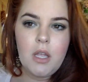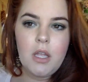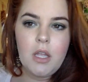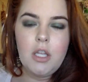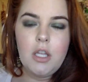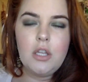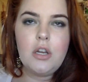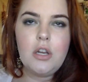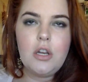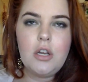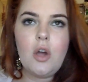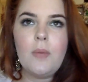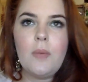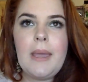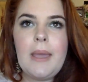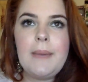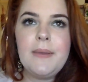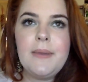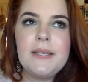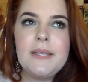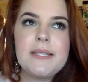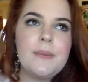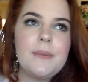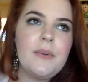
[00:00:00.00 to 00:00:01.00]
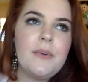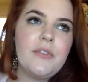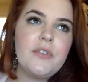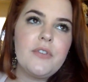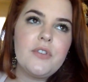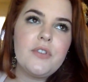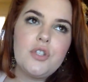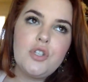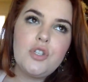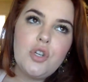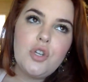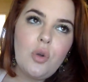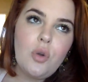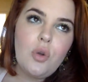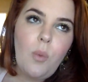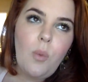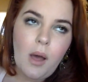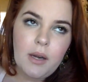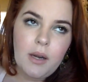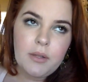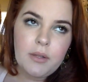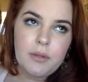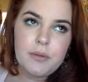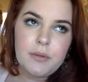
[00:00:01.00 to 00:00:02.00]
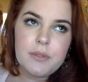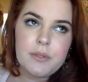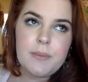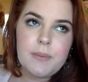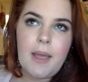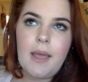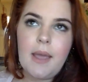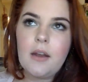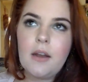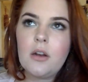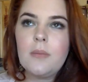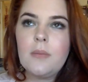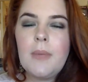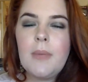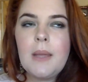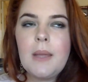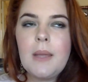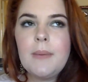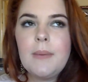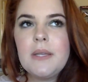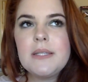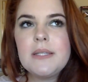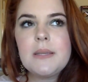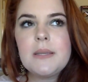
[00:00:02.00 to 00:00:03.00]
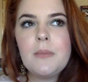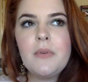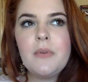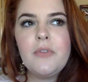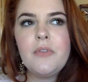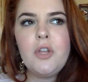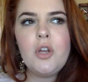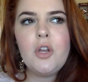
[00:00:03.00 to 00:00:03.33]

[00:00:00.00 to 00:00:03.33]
maybe some of us do want to lose weight, or maybe some of,